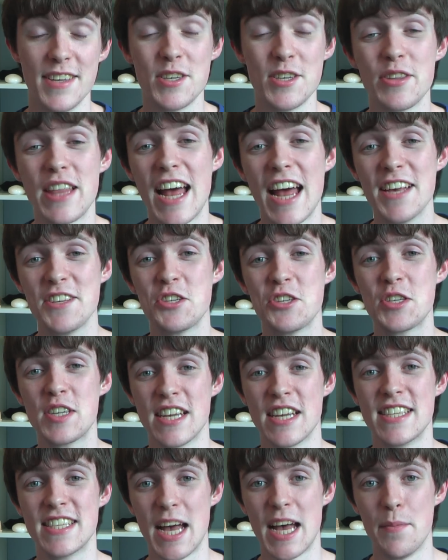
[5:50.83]
So that is just an
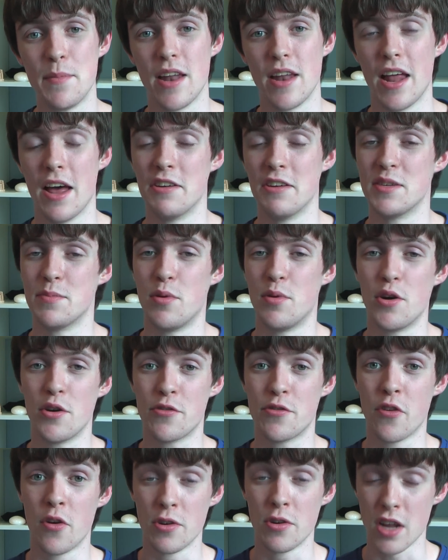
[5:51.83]
example I had to port
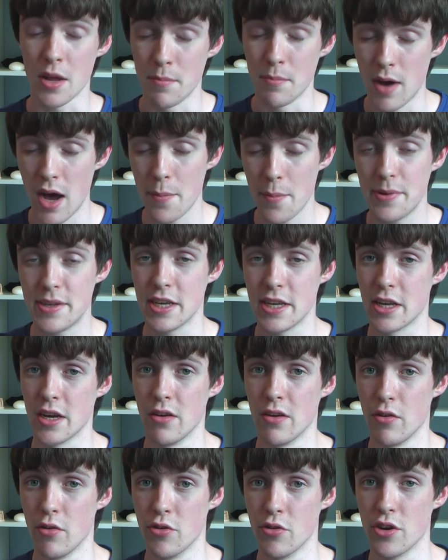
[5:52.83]
forward on my
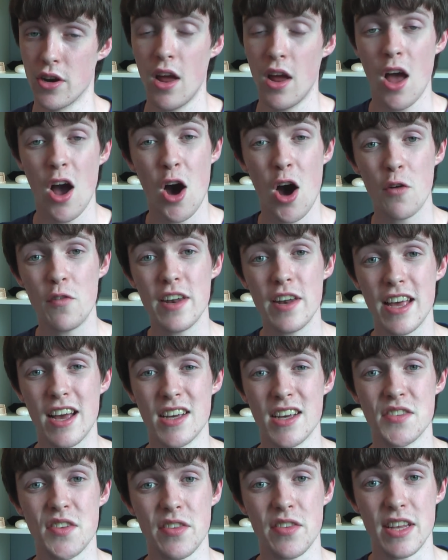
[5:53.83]
particular router. Hopefully you
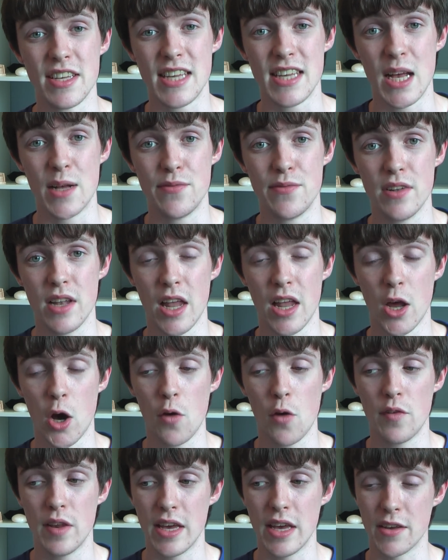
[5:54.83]
guys found this helpful and
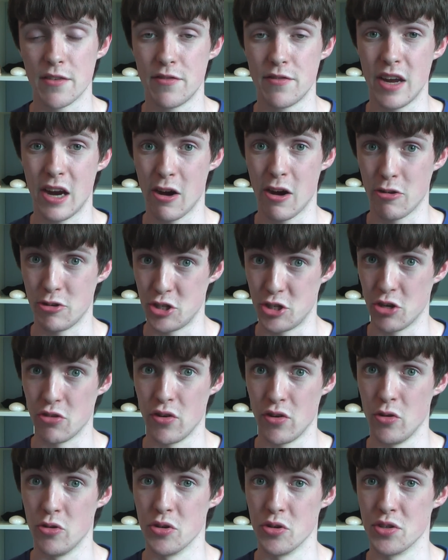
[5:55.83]
hopefully you can figure out your
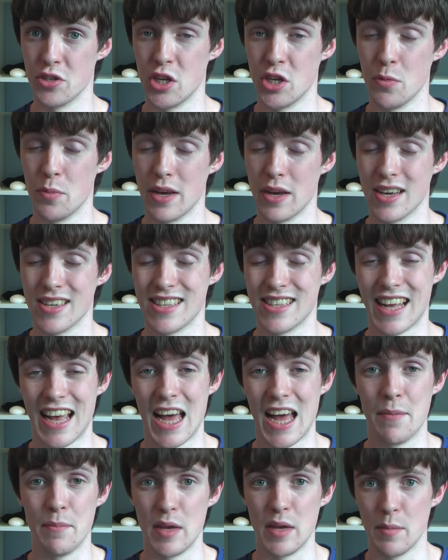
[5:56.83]
routers too because they
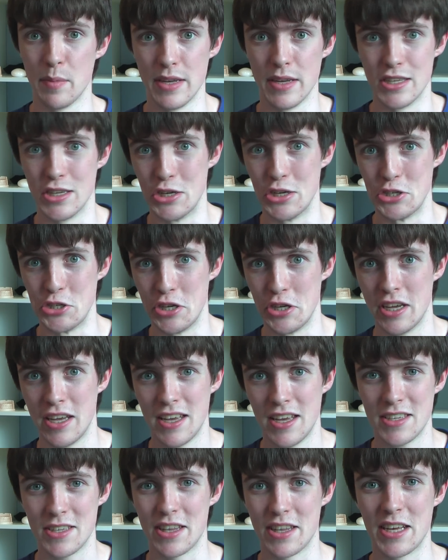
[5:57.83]
can be a bit dodgy.
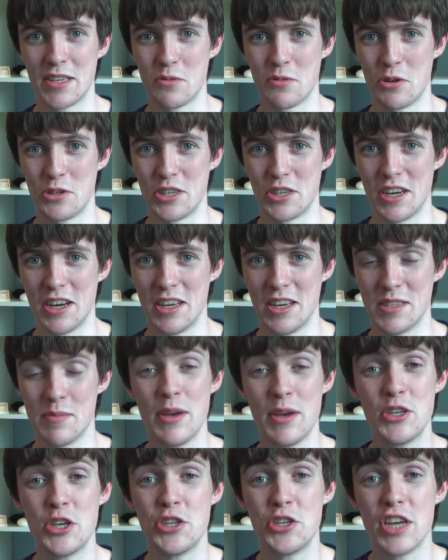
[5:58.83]
So thanks for watching guys.
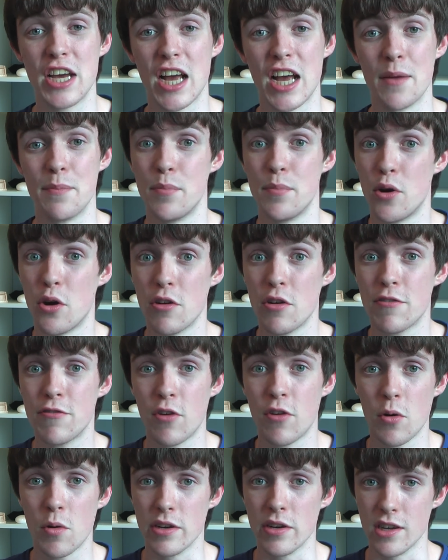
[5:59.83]
Make sure you check out
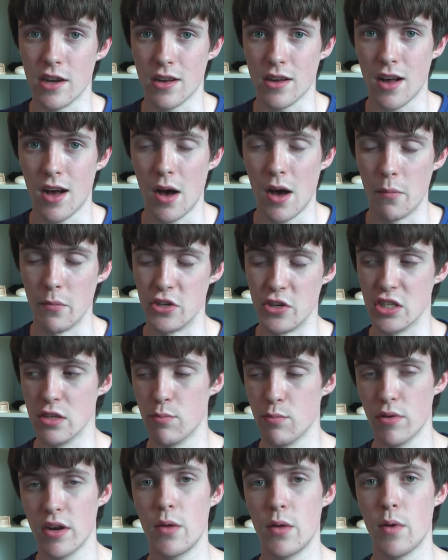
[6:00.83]
portforward.com which is a
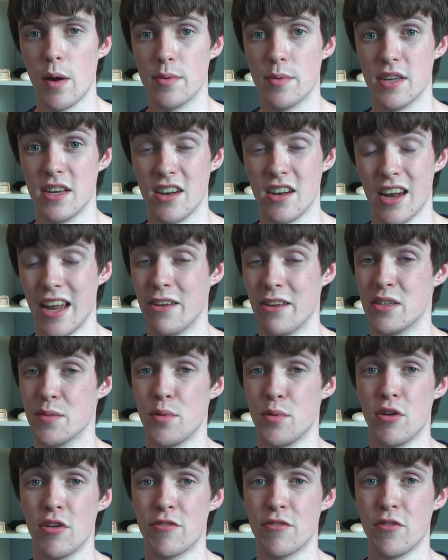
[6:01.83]
brilliant website on how to
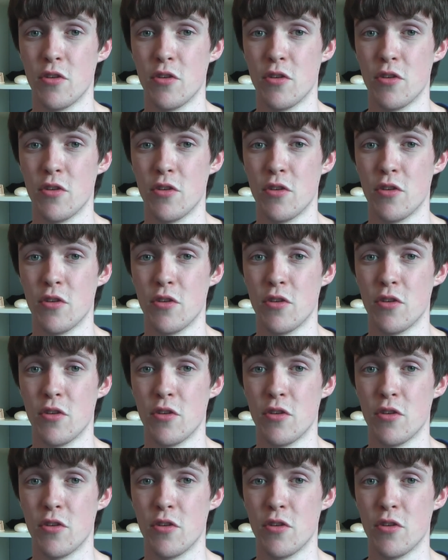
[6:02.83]
port